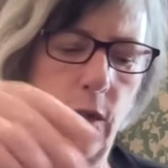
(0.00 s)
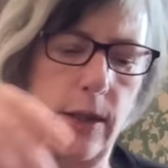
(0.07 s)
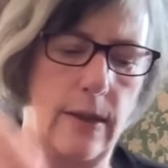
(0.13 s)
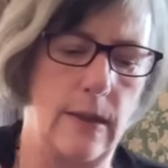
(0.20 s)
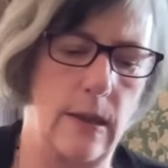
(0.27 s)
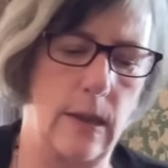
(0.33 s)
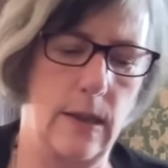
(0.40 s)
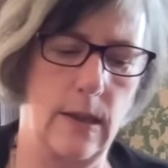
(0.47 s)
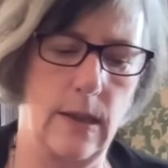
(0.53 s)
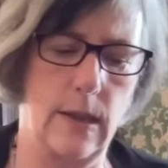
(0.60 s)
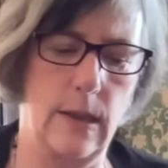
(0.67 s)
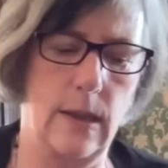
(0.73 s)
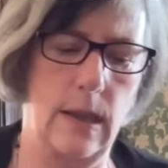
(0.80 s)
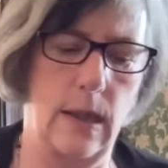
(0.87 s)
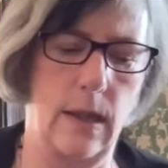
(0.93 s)

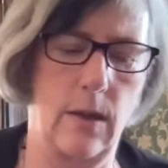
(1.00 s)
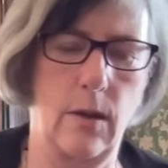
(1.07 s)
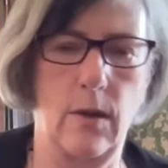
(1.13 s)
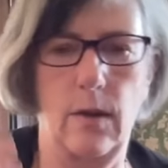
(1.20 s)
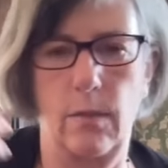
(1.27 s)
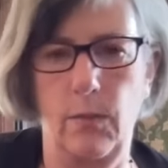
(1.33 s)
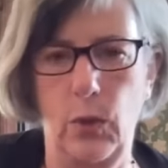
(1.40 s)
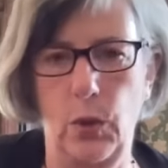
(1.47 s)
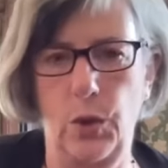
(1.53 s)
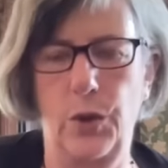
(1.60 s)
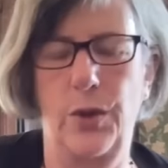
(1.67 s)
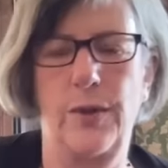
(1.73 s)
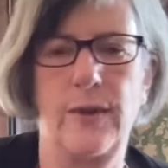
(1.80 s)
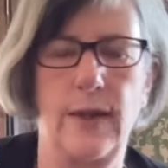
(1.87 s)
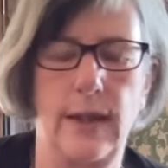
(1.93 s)
Justice. The
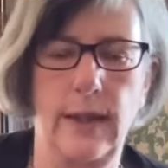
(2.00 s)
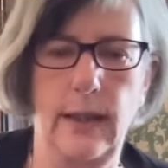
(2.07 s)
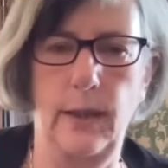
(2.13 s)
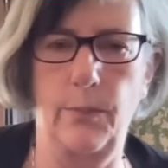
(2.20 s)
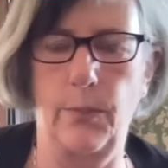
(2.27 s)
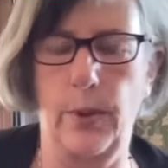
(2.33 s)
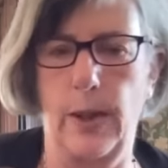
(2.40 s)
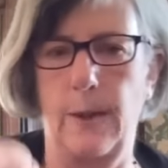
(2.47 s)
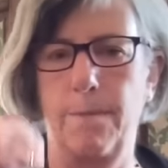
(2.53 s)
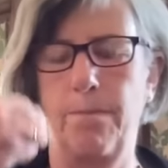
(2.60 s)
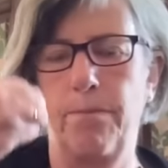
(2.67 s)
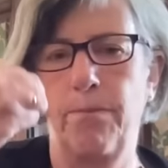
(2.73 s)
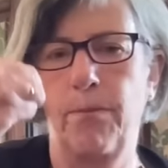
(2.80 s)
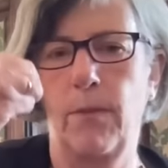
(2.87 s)
Moon is in Libra.